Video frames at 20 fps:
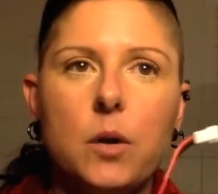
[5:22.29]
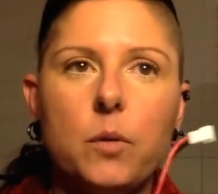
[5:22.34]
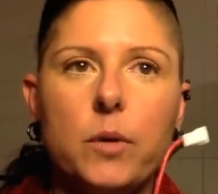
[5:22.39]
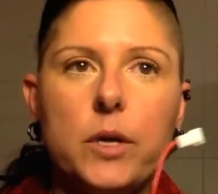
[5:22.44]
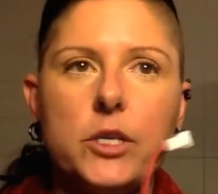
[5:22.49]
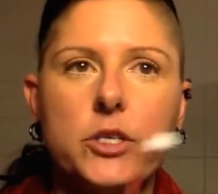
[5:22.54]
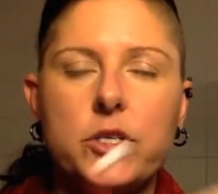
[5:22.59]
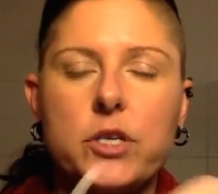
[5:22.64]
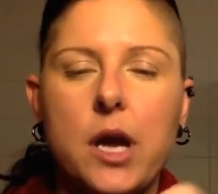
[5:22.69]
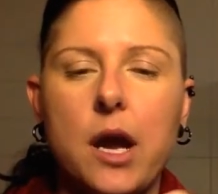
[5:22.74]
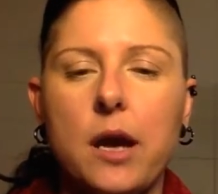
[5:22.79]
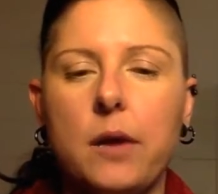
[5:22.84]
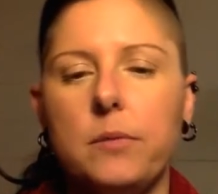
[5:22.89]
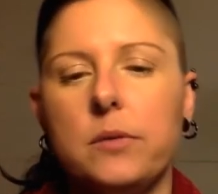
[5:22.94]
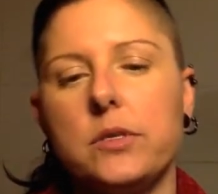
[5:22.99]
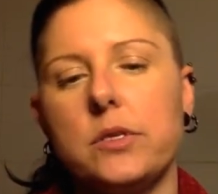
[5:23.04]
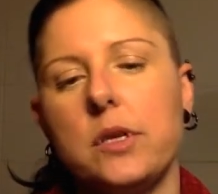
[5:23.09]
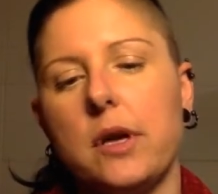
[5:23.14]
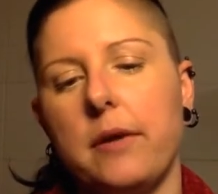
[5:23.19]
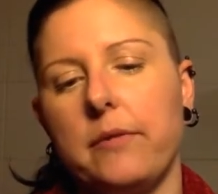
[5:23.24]
which I
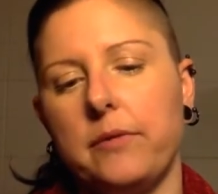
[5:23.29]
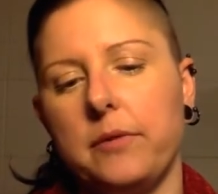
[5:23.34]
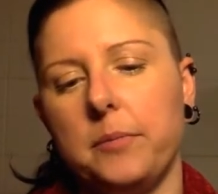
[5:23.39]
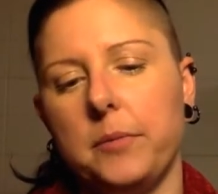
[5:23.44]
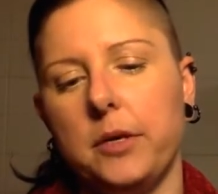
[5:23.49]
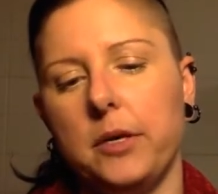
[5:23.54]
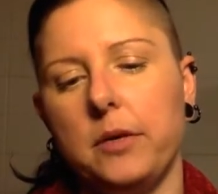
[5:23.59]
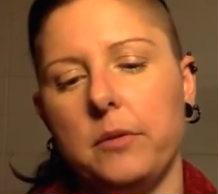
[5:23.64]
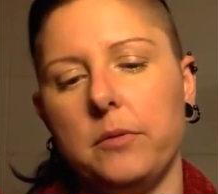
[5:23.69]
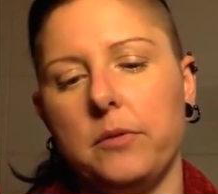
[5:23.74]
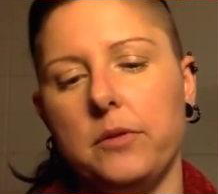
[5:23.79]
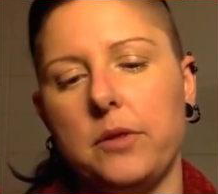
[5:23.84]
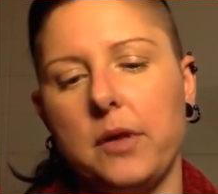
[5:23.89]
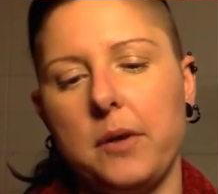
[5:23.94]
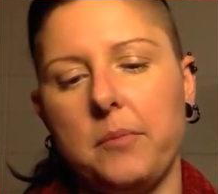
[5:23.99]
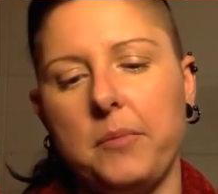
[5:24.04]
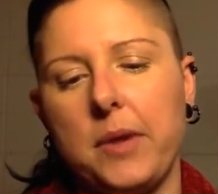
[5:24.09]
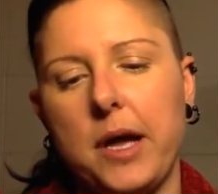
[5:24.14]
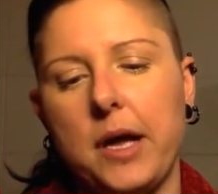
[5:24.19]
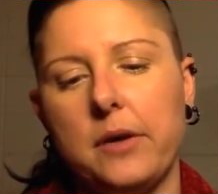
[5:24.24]
was not familiar with
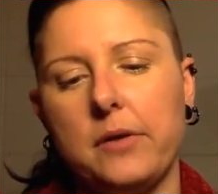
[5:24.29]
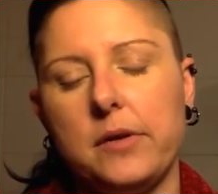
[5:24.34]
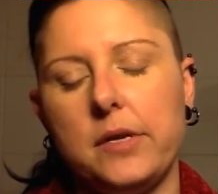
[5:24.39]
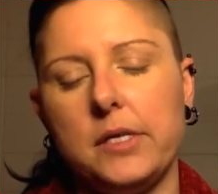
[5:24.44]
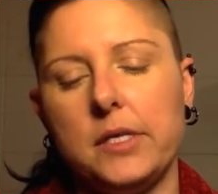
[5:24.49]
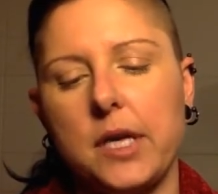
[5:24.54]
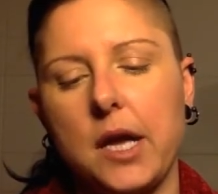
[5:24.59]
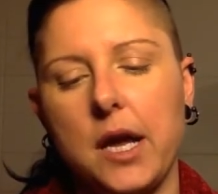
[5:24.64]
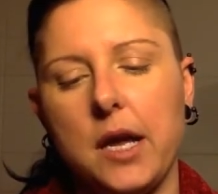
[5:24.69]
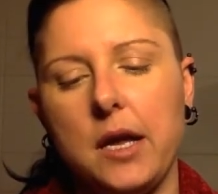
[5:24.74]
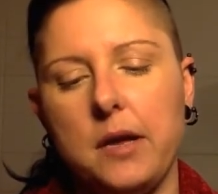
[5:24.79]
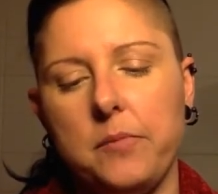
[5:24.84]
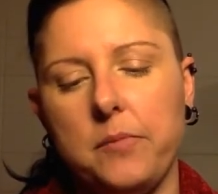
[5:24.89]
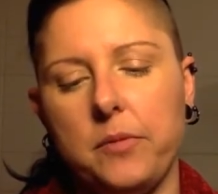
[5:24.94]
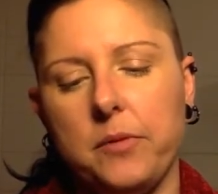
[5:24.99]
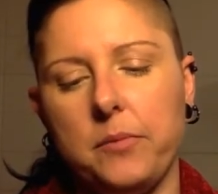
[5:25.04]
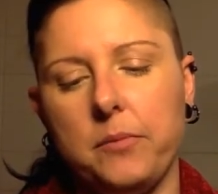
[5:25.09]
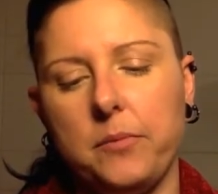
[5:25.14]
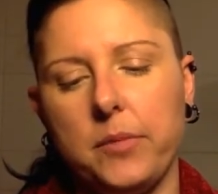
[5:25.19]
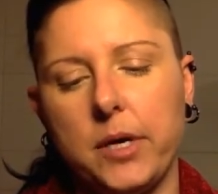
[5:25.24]
that battery type,
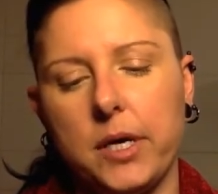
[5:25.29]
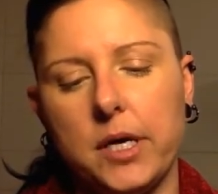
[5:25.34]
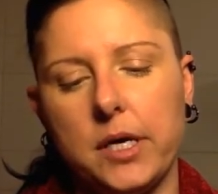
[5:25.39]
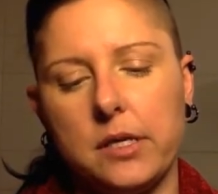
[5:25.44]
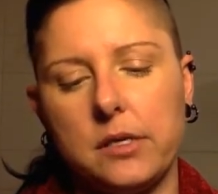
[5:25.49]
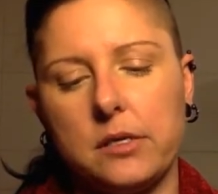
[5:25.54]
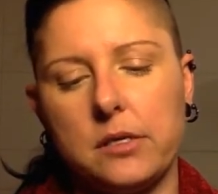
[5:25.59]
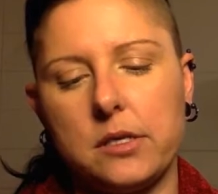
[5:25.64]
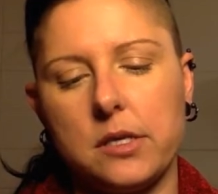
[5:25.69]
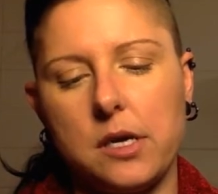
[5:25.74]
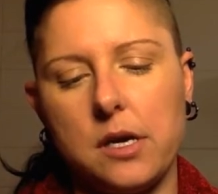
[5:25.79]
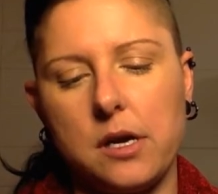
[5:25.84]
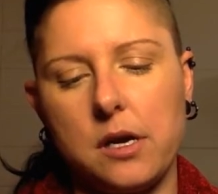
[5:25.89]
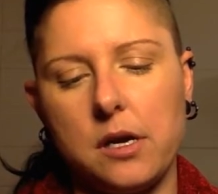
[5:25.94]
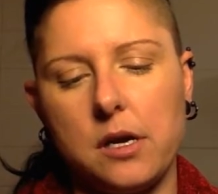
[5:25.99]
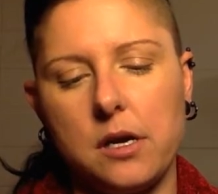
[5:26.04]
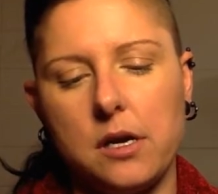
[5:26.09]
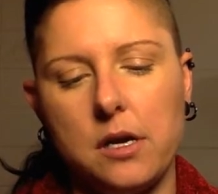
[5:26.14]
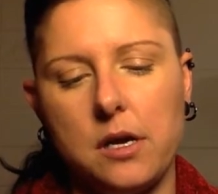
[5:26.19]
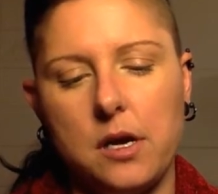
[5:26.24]
but uh,
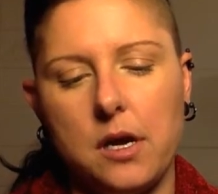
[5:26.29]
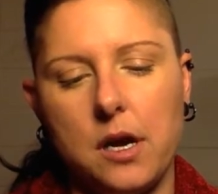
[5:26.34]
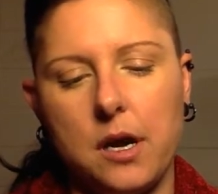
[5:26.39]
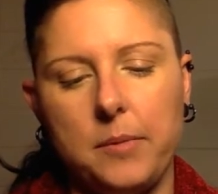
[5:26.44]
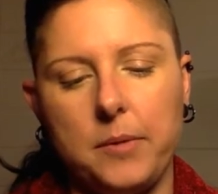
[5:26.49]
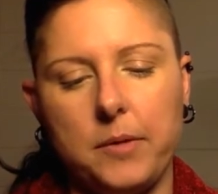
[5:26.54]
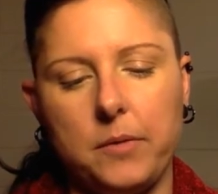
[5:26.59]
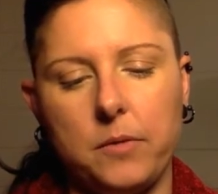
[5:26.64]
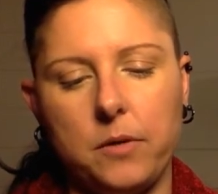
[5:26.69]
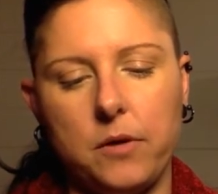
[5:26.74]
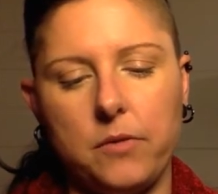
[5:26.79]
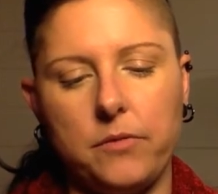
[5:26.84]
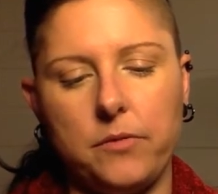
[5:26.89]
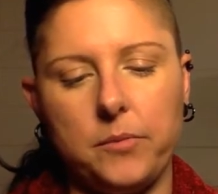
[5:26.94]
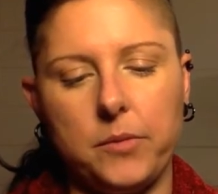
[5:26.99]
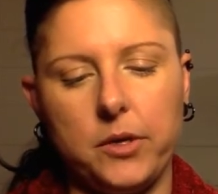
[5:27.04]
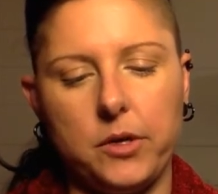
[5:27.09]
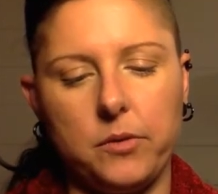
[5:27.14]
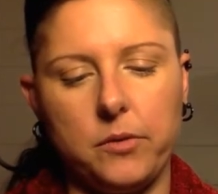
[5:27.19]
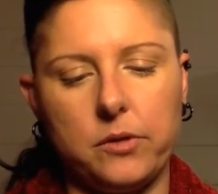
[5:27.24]
I mean, we're all
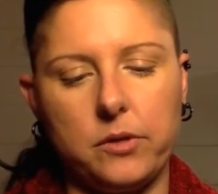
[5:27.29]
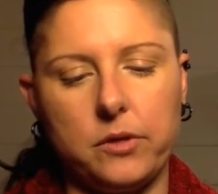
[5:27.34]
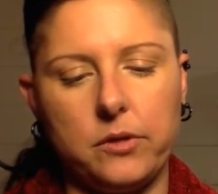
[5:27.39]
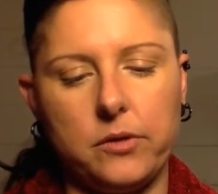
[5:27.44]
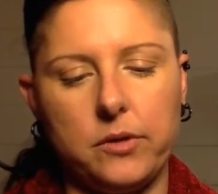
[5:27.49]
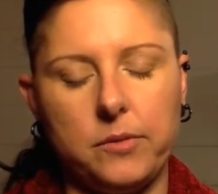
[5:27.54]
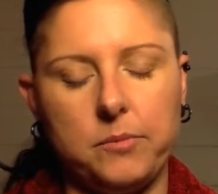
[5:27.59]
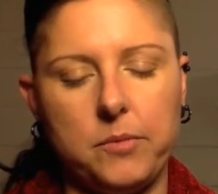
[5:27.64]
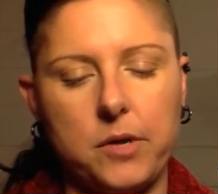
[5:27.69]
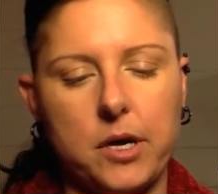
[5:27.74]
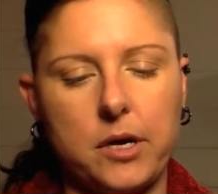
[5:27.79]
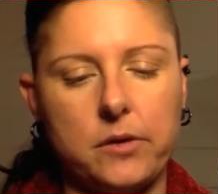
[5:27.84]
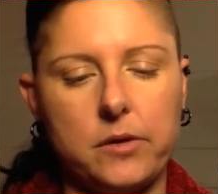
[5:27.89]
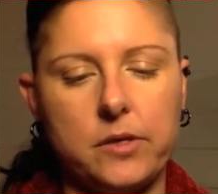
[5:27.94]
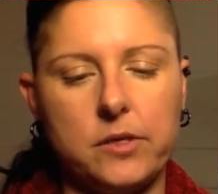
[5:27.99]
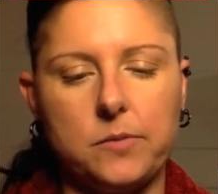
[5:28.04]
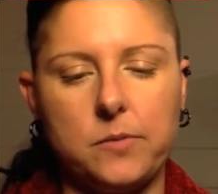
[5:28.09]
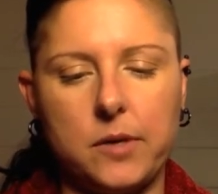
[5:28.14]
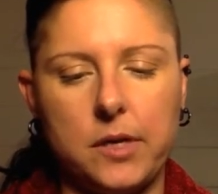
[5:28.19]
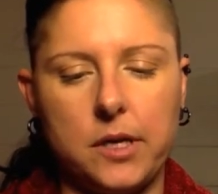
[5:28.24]
familiar with lithium
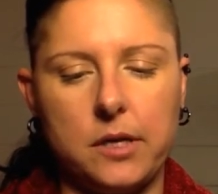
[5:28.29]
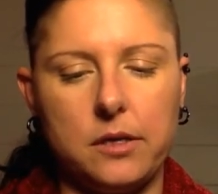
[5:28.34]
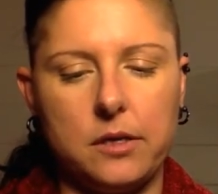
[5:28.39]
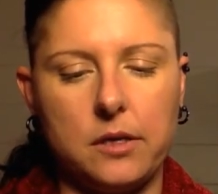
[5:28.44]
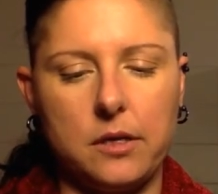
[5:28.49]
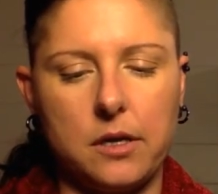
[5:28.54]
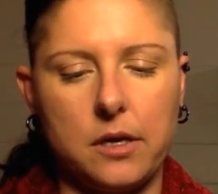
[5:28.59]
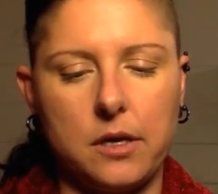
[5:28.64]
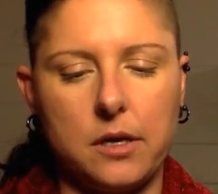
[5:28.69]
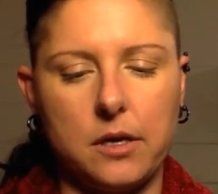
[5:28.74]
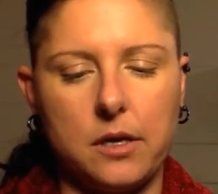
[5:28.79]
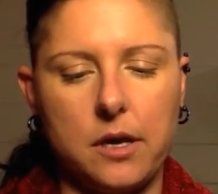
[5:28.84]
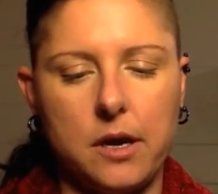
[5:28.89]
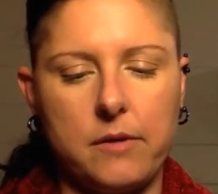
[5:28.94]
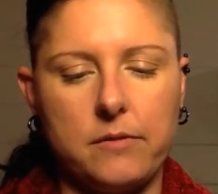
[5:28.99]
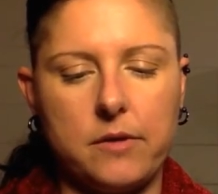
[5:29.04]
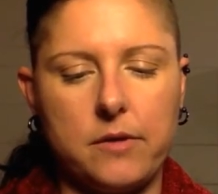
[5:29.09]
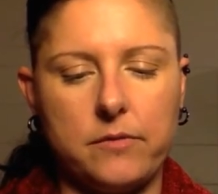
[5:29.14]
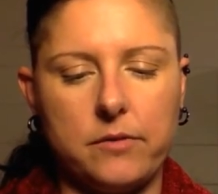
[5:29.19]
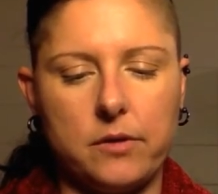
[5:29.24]
batteries, but I,
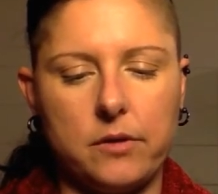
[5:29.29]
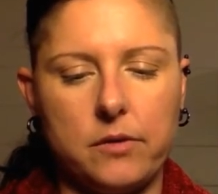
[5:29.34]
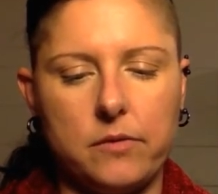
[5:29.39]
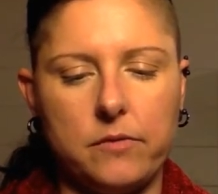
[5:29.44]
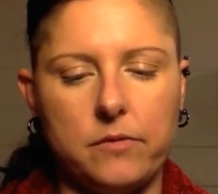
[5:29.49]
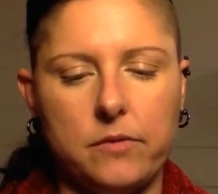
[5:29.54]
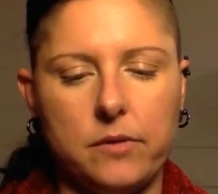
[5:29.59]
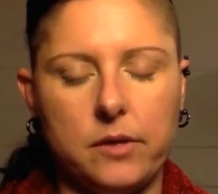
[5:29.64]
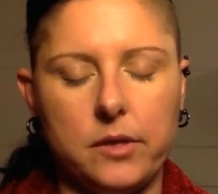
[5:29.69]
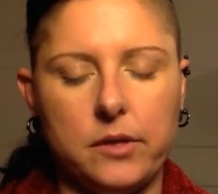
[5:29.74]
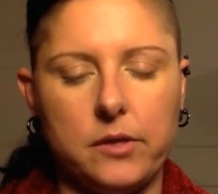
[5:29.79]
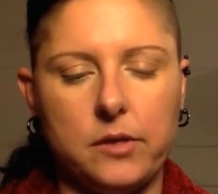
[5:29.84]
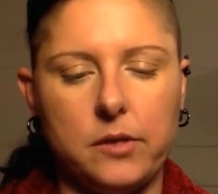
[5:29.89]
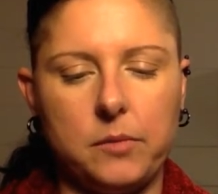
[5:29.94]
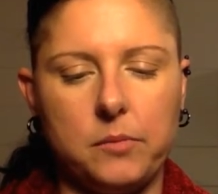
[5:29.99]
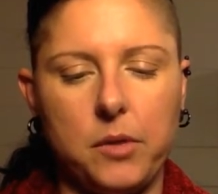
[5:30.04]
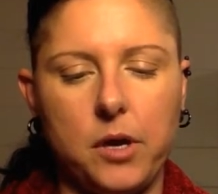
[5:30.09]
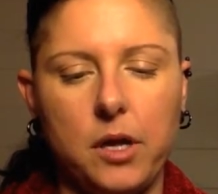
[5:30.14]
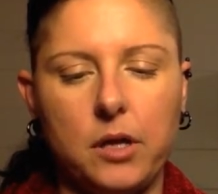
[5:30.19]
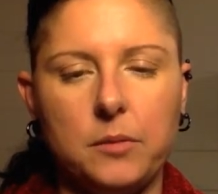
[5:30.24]
I've never heard of
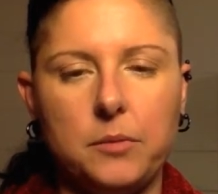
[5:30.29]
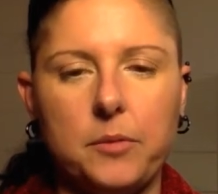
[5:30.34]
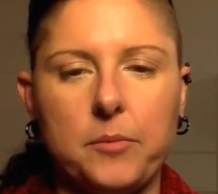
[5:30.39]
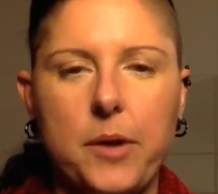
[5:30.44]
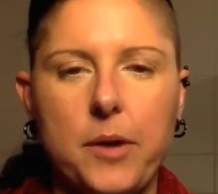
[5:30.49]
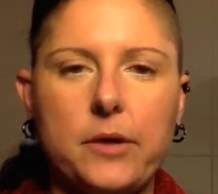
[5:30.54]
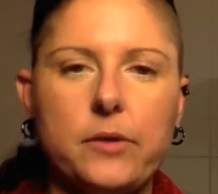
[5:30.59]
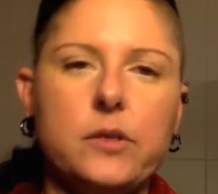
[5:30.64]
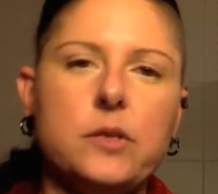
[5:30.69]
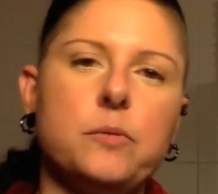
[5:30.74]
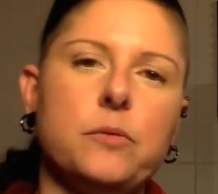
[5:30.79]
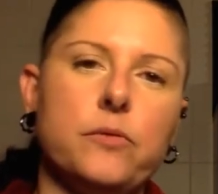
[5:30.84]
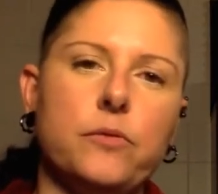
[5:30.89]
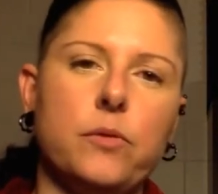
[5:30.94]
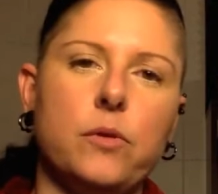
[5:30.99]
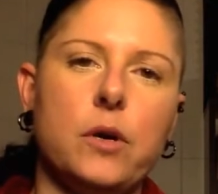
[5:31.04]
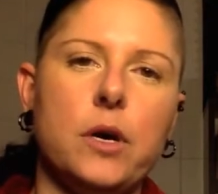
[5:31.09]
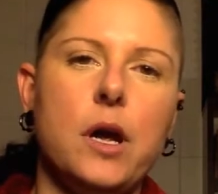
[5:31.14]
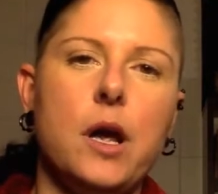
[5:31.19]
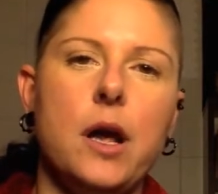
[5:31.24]
lithium polymer batteries
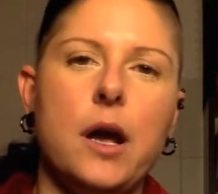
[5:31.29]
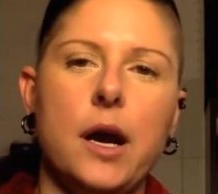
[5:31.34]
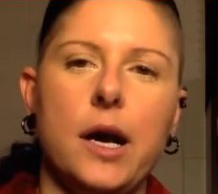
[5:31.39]
before.